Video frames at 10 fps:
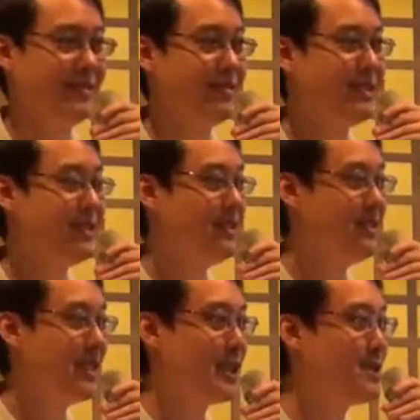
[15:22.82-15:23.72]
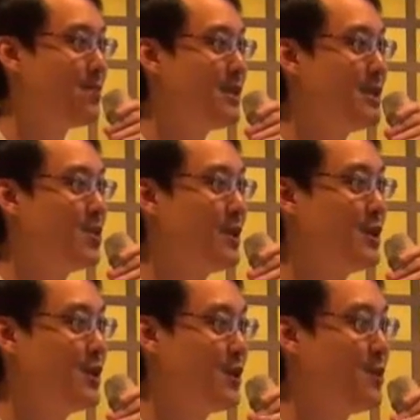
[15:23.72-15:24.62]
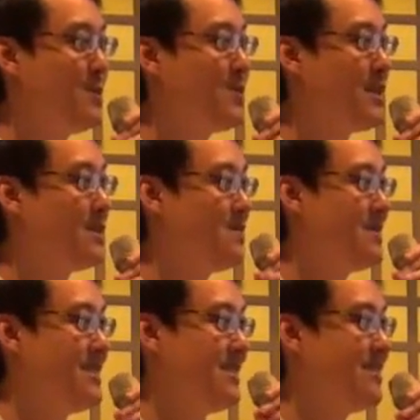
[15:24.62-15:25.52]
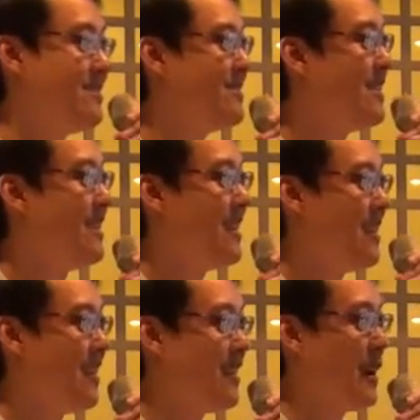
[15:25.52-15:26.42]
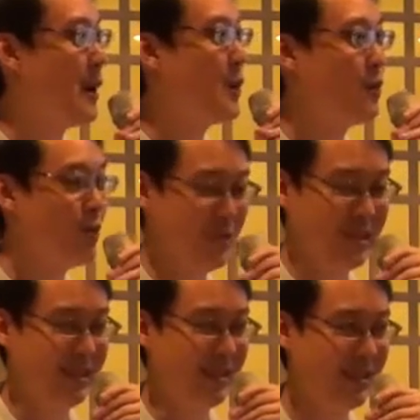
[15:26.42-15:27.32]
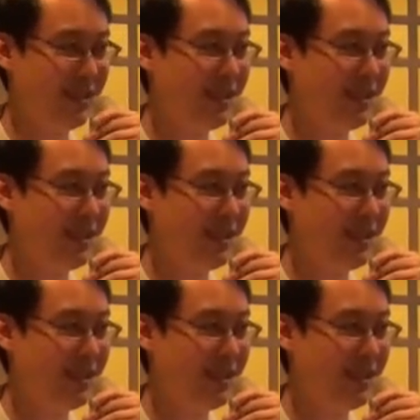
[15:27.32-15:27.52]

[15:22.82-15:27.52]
So that this explains why the Xiongnu people like to sing like how wolves sing.